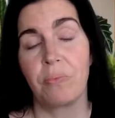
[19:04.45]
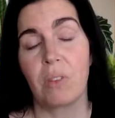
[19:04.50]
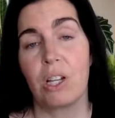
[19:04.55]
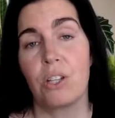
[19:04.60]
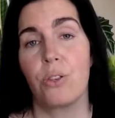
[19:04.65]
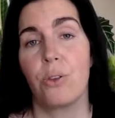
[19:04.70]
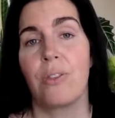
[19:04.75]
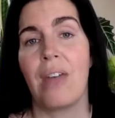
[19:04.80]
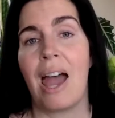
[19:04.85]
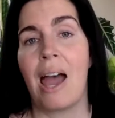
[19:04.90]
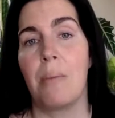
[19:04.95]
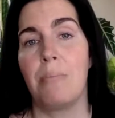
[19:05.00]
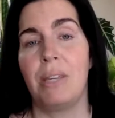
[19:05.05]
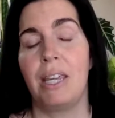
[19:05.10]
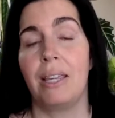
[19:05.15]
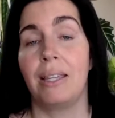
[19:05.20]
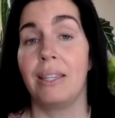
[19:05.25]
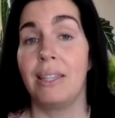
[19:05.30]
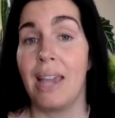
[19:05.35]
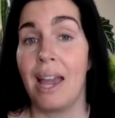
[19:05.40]
So that
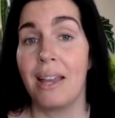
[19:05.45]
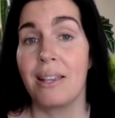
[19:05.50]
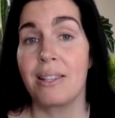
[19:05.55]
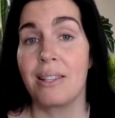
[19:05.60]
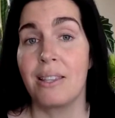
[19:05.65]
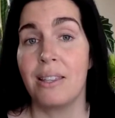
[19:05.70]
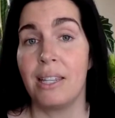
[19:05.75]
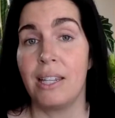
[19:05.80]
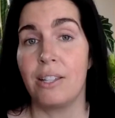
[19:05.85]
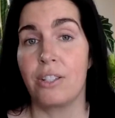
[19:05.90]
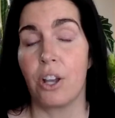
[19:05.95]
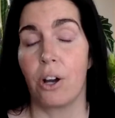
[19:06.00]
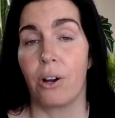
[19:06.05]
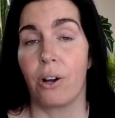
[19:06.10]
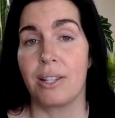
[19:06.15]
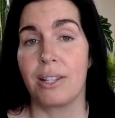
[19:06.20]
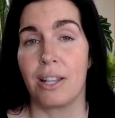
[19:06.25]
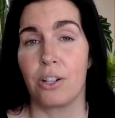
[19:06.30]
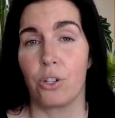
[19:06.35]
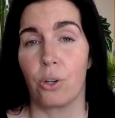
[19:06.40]
being yes, these are
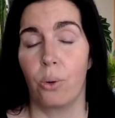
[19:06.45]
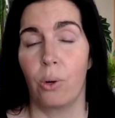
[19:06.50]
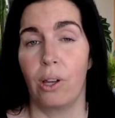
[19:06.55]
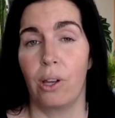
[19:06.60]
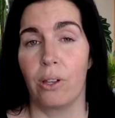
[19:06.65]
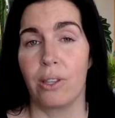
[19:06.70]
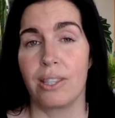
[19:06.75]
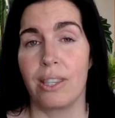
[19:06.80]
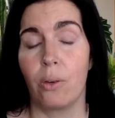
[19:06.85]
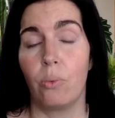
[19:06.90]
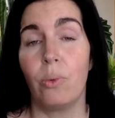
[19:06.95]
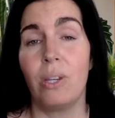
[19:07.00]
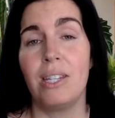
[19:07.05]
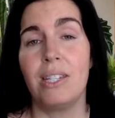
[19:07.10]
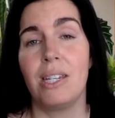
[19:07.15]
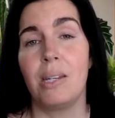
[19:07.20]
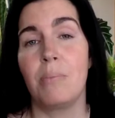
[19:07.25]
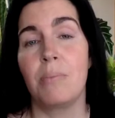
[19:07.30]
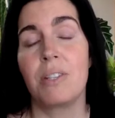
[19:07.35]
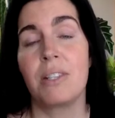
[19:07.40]
essential oils that we
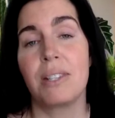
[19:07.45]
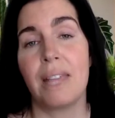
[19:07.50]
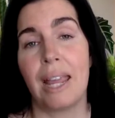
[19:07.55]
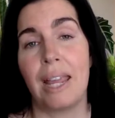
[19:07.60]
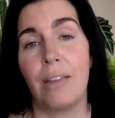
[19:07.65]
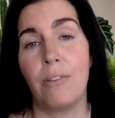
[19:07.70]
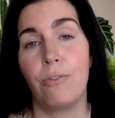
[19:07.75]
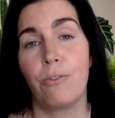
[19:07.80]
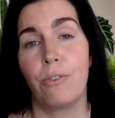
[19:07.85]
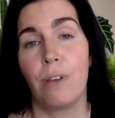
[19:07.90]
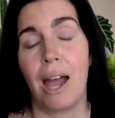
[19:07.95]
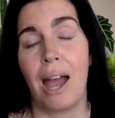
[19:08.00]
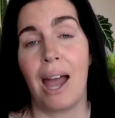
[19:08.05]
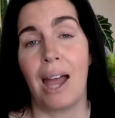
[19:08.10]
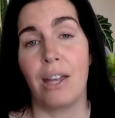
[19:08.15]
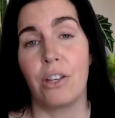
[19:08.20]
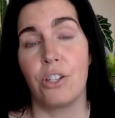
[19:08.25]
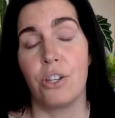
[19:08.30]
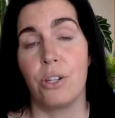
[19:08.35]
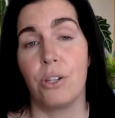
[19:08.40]
deem safe
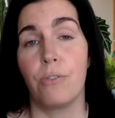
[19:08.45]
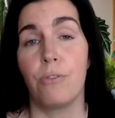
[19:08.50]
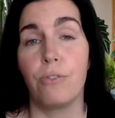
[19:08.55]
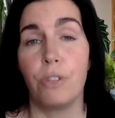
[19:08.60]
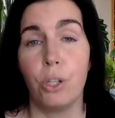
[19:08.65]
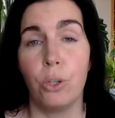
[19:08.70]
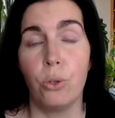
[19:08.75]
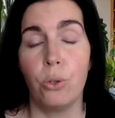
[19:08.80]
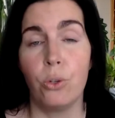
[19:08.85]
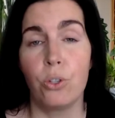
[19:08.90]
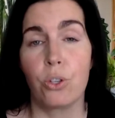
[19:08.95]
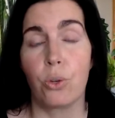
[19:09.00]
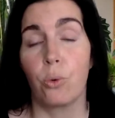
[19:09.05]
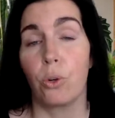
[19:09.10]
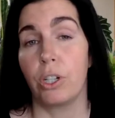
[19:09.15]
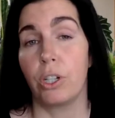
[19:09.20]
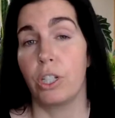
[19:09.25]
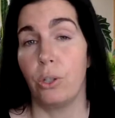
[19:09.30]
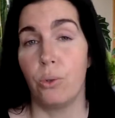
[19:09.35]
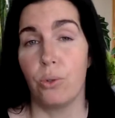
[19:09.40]
to diffuse or
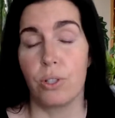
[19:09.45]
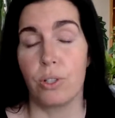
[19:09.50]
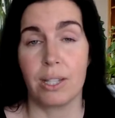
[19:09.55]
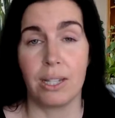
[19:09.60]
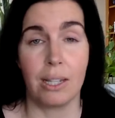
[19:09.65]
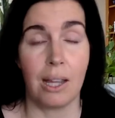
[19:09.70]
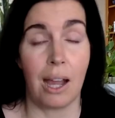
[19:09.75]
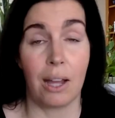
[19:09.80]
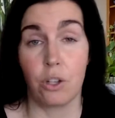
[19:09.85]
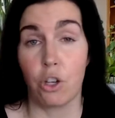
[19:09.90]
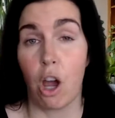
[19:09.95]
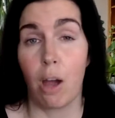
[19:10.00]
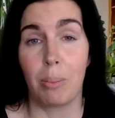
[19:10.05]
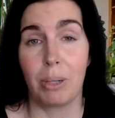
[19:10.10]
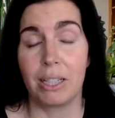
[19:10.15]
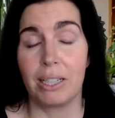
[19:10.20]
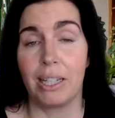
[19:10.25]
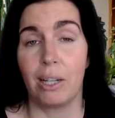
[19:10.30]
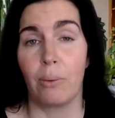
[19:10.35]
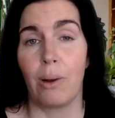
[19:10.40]
use
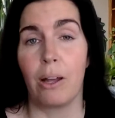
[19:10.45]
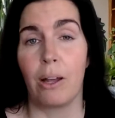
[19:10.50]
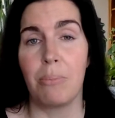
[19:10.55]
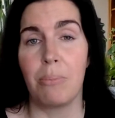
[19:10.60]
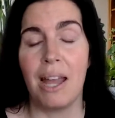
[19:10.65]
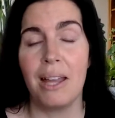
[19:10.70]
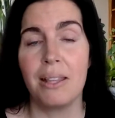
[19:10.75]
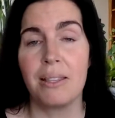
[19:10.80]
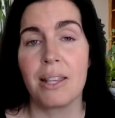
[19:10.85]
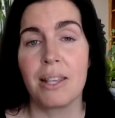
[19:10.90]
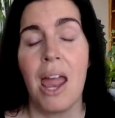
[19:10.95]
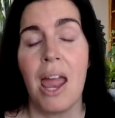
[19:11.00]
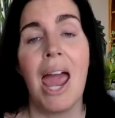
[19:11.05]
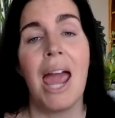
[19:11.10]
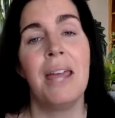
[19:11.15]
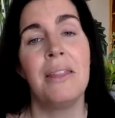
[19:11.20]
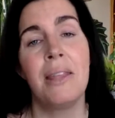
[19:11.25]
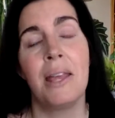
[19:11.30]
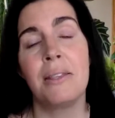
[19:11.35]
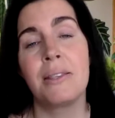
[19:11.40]
topically around pets,
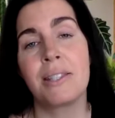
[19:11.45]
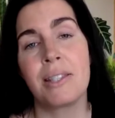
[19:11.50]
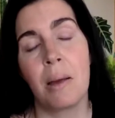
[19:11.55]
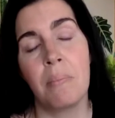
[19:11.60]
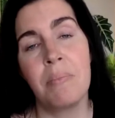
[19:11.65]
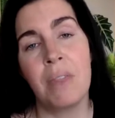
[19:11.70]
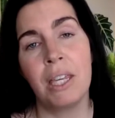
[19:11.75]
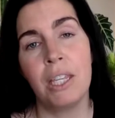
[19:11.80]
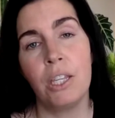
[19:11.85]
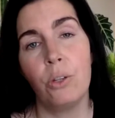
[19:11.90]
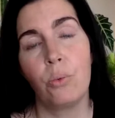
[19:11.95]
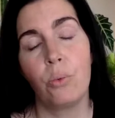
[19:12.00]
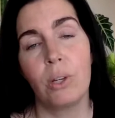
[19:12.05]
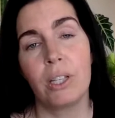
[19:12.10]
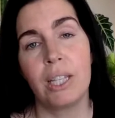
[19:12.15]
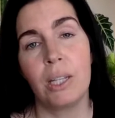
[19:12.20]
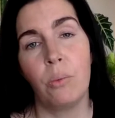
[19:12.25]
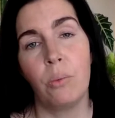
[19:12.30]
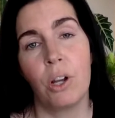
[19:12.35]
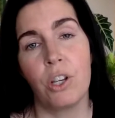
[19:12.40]
and then some that you
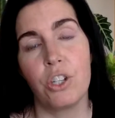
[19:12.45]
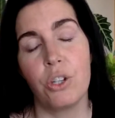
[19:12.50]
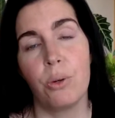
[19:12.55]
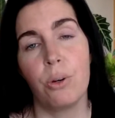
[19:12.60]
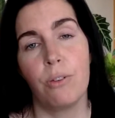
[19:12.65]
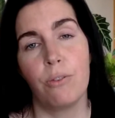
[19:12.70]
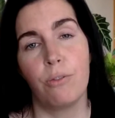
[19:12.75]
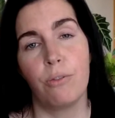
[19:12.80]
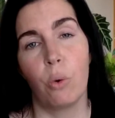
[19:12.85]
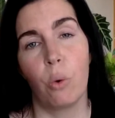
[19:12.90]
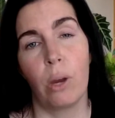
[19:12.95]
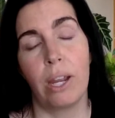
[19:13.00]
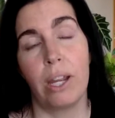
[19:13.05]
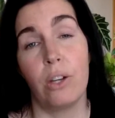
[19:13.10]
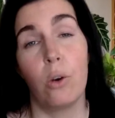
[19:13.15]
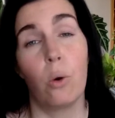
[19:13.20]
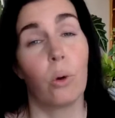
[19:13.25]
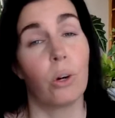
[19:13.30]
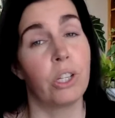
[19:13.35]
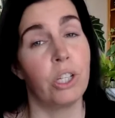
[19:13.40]
really want to
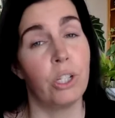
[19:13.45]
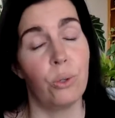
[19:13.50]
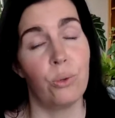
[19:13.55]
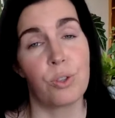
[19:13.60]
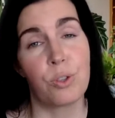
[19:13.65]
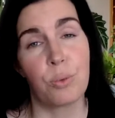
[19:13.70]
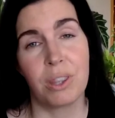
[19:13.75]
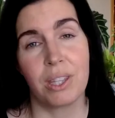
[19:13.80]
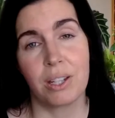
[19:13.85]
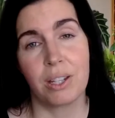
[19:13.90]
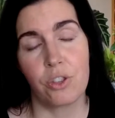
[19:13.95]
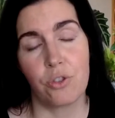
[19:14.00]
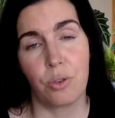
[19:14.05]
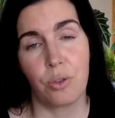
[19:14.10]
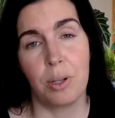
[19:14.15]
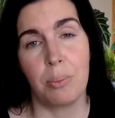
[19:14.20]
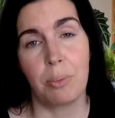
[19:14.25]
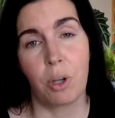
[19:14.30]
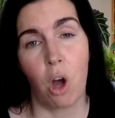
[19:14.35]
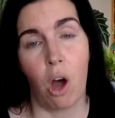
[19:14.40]
avoid or use with
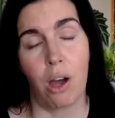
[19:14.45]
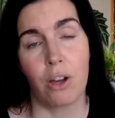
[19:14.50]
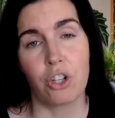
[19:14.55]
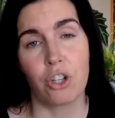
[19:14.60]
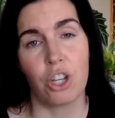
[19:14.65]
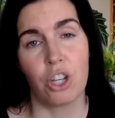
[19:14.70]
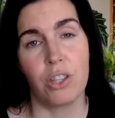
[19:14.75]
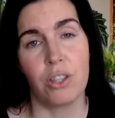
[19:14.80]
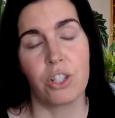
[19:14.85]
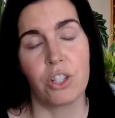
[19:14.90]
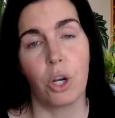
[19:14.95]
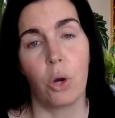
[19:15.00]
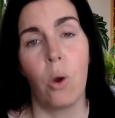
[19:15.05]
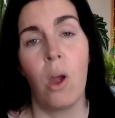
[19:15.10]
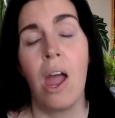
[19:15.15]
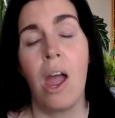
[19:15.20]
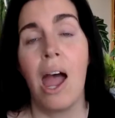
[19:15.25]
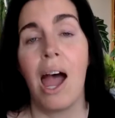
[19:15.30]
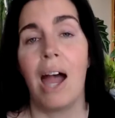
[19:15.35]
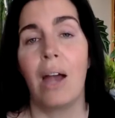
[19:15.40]
extreme caution. So
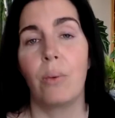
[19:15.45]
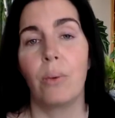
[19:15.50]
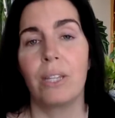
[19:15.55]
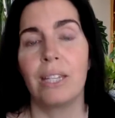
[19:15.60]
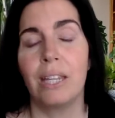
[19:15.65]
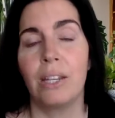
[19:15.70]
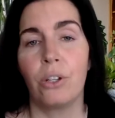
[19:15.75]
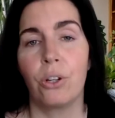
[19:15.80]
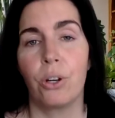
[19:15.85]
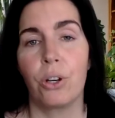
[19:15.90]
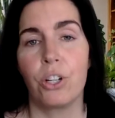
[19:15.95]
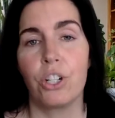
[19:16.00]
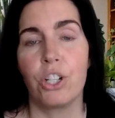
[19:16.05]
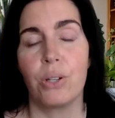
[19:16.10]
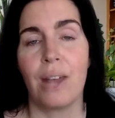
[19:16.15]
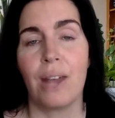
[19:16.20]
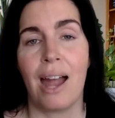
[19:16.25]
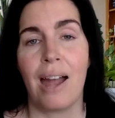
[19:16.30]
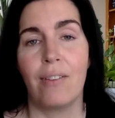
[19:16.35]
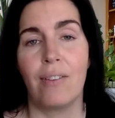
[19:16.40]
I really encourage you
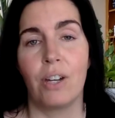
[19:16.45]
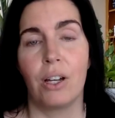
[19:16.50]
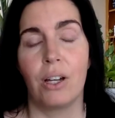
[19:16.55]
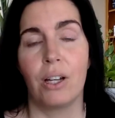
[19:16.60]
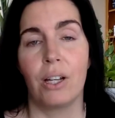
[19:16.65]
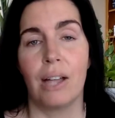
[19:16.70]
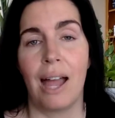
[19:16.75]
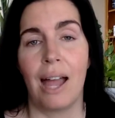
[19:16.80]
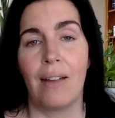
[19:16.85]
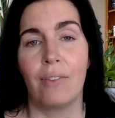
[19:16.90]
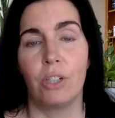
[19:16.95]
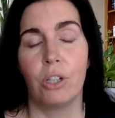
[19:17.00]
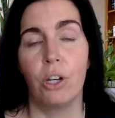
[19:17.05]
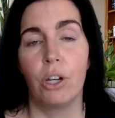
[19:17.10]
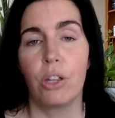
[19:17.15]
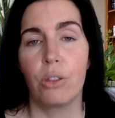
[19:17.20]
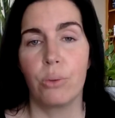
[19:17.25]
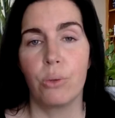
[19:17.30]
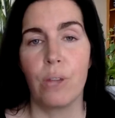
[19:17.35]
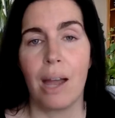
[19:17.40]
to have a look
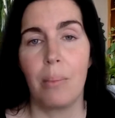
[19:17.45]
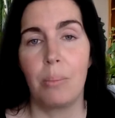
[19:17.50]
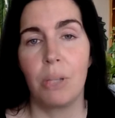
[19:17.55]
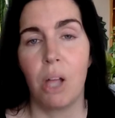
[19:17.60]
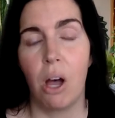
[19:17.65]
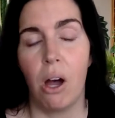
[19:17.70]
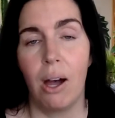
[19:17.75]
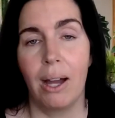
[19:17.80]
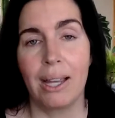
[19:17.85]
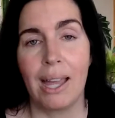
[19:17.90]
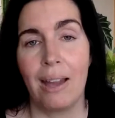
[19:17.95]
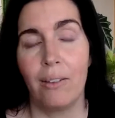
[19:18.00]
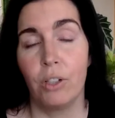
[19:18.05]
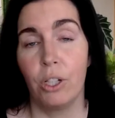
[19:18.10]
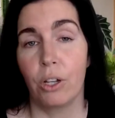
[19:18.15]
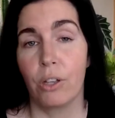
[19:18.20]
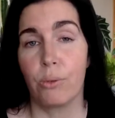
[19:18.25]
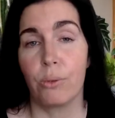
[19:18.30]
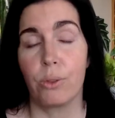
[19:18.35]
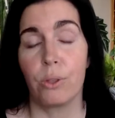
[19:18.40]
through that blog, have a
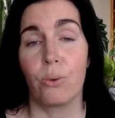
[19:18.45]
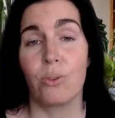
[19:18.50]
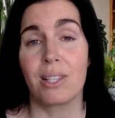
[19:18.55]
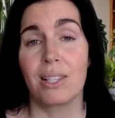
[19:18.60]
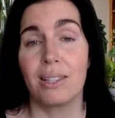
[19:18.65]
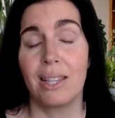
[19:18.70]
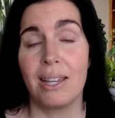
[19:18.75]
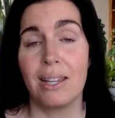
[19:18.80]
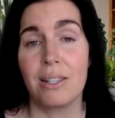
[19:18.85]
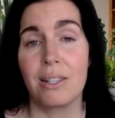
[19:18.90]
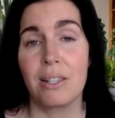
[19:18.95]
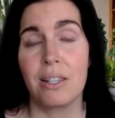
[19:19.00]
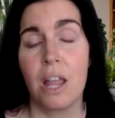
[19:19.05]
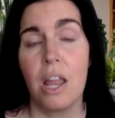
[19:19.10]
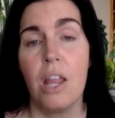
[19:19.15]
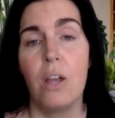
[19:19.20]
look through those lists.